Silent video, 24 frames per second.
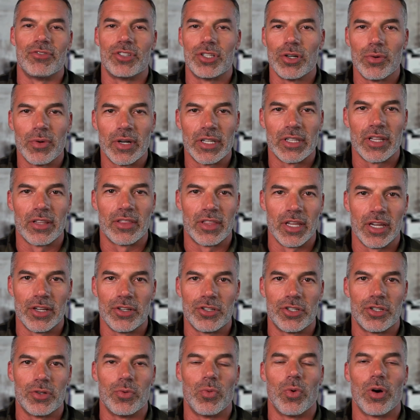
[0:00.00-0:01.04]
doing the
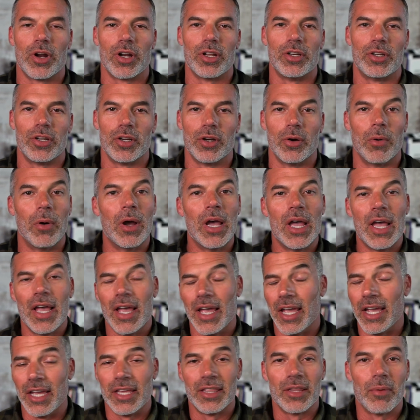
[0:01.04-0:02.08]
things you want to do,
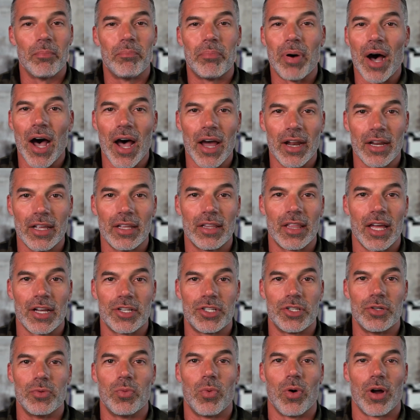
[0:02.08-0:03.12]
in the body that
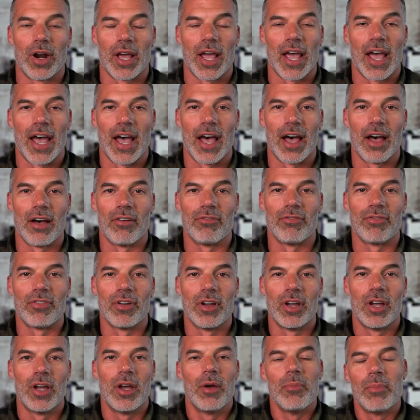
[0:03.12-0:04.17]
you want to have.
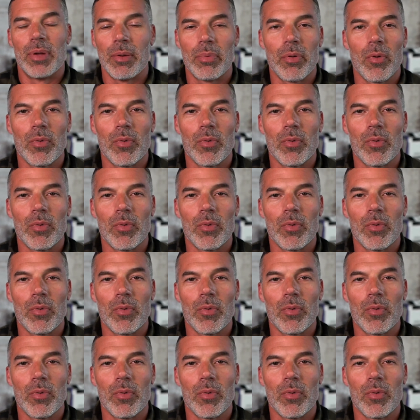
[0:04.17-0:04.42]
People